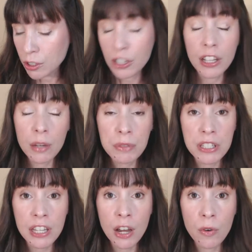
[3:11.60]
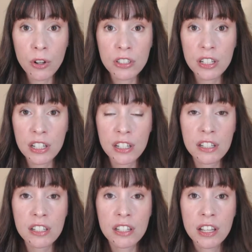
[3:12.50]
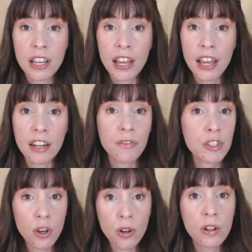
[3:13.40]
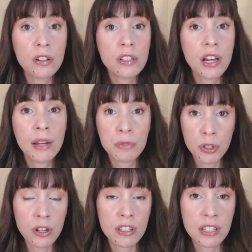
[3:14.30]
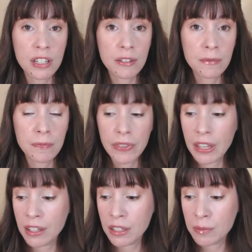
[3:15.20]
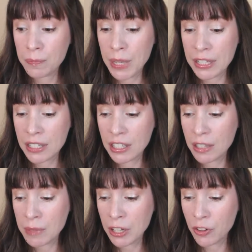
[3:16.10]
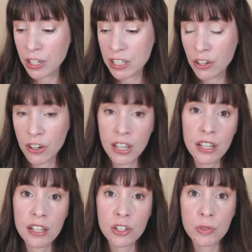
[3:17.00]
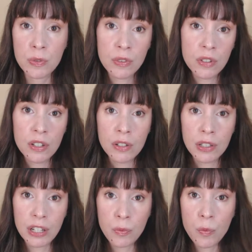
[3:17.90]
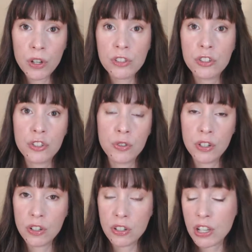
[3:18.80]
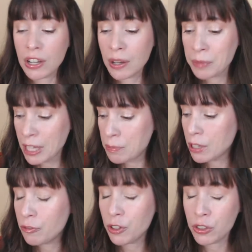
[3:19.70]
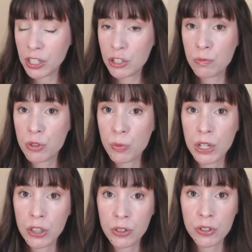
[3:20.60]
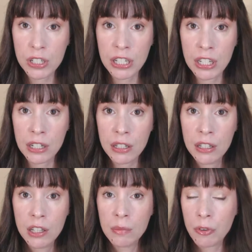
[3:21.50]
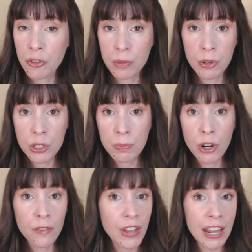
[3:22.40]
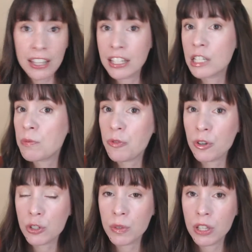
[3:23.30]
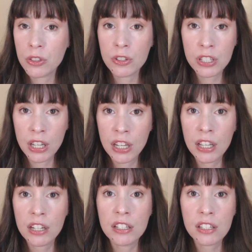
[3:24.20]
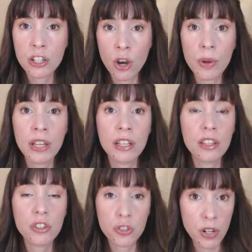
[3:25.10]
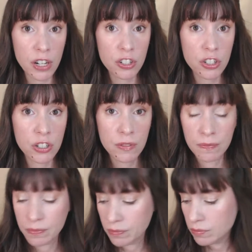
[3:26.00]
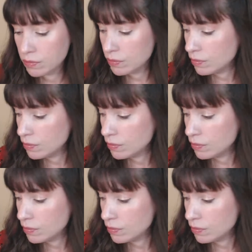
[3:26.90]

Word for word: looking up to see how old it is, and if it's old, I'm tossing it. And basically my criteria is like 1 to 2 years. I'm keeping a few things from 2013, but for the most part, if anything is before 2013, it is going in the trash. All